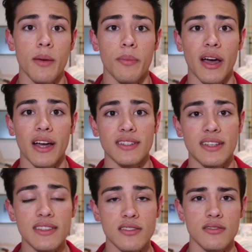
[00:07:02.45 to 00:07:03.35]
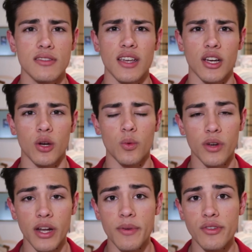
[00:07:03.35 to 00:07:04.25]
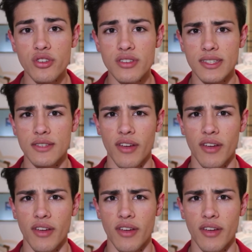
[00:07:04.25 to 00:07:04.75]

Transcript: But here's the thing, when I've been using this